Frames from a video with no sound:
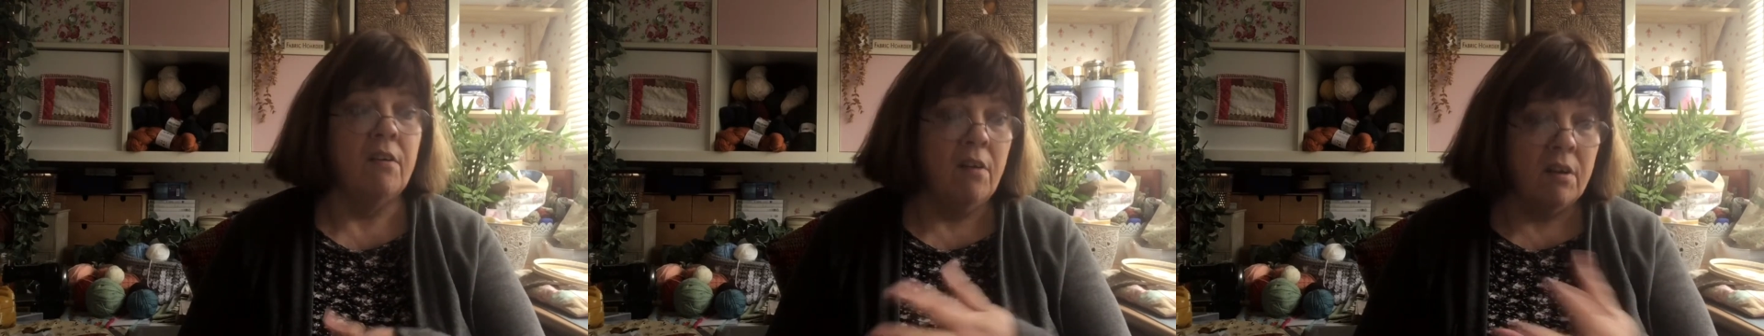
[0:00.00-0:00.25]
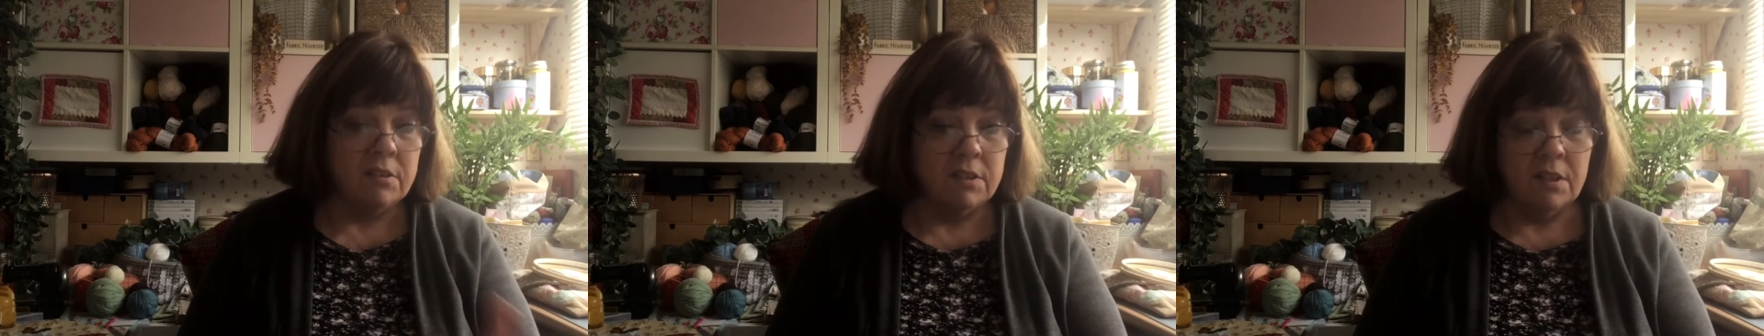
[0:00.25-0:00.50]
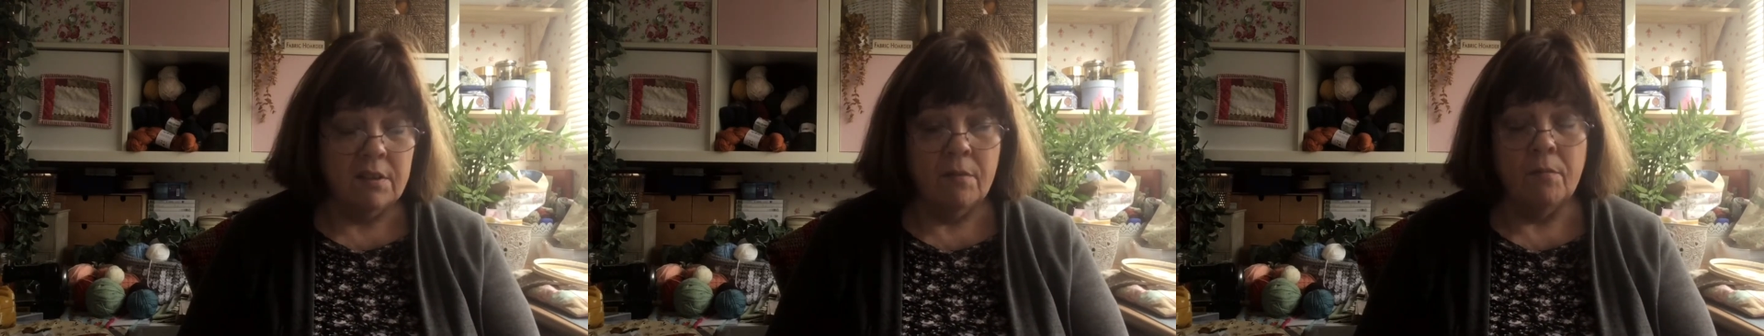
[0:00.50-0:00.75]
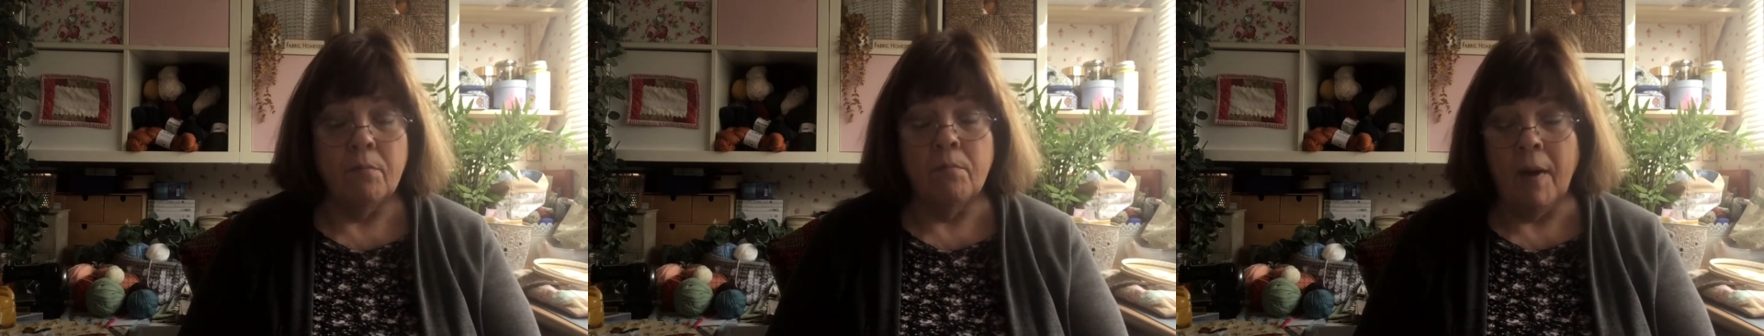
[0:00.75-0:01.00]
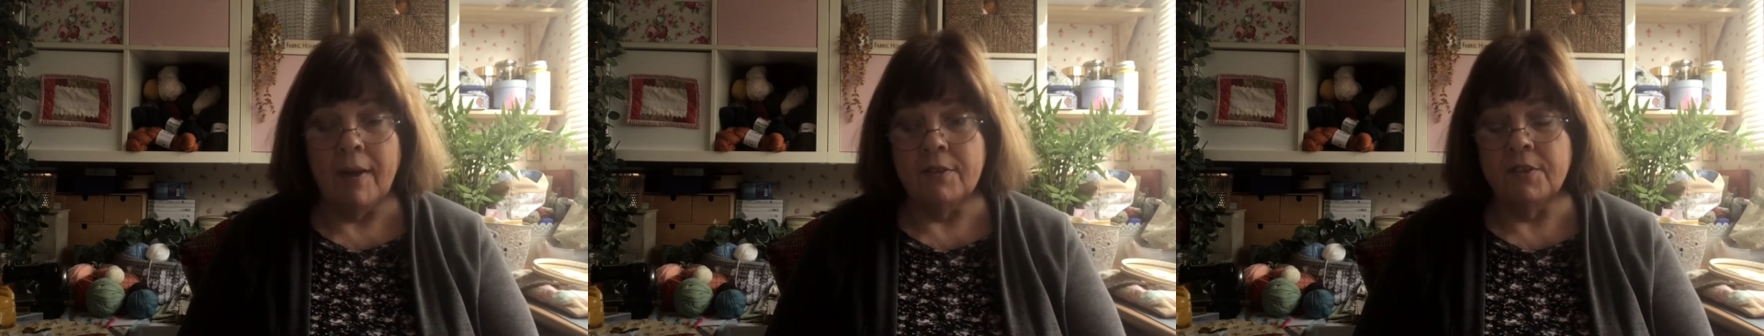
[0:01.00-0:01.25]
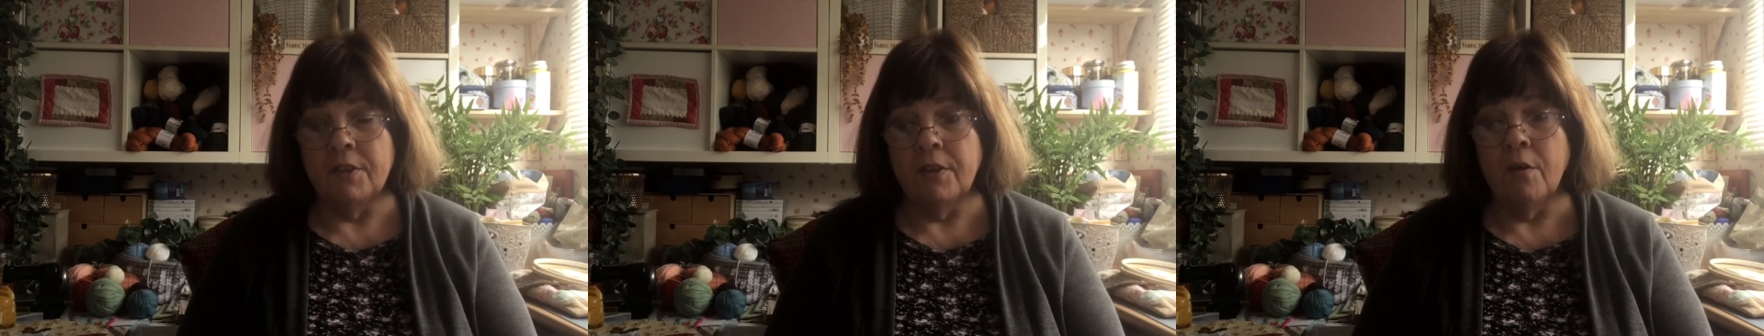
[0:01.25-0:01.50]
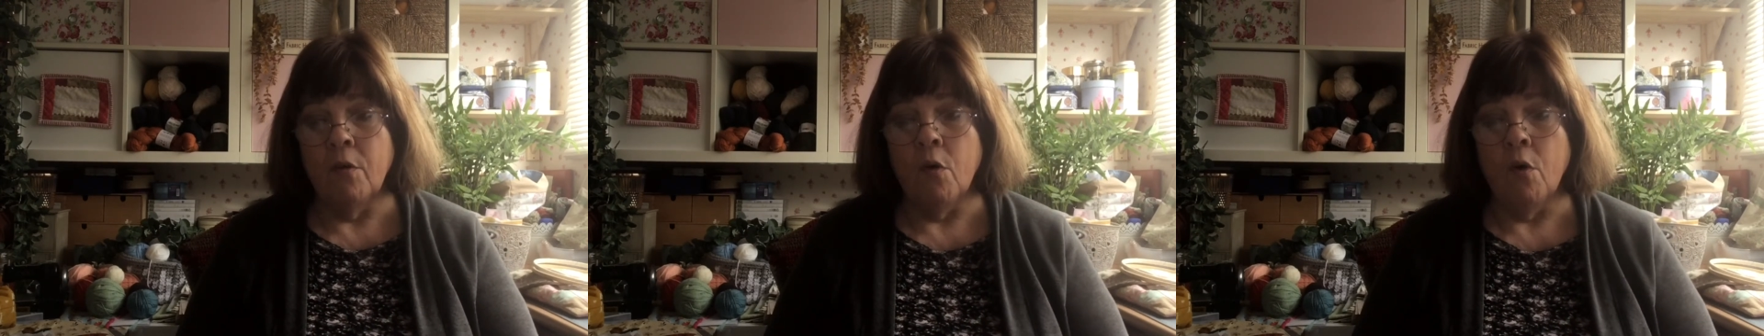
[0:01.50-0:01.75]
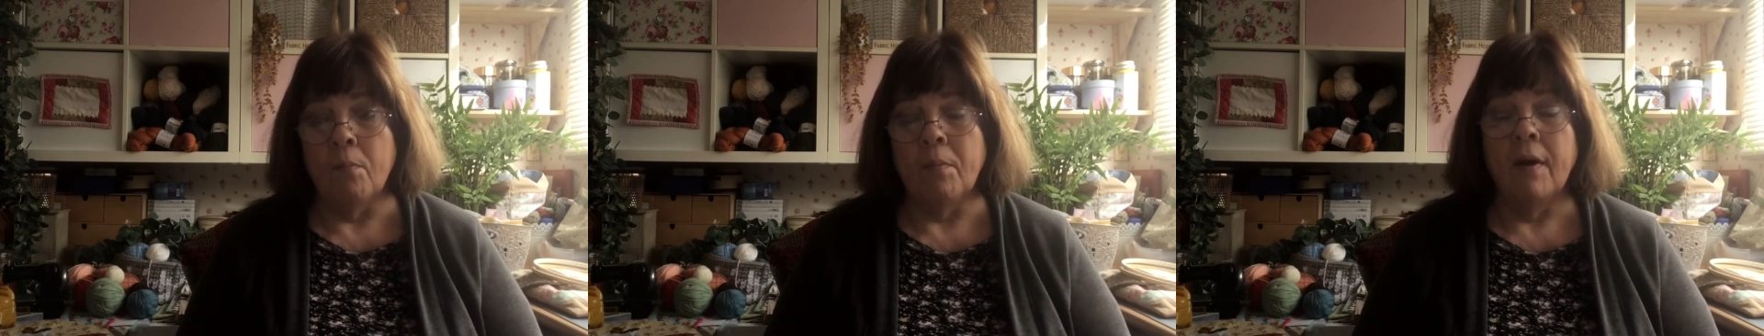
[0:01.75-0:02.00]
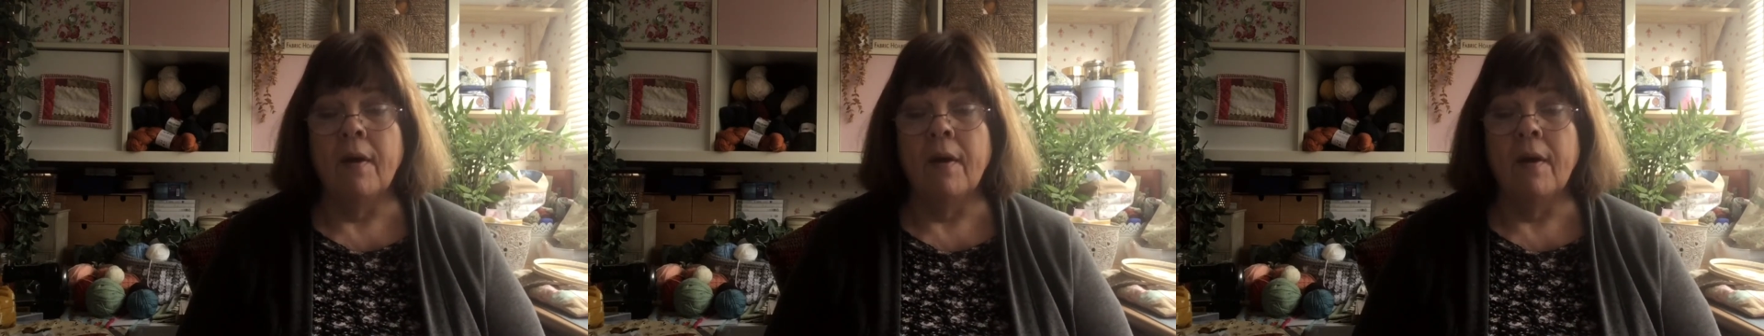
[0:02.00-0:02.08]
got back to the Hub,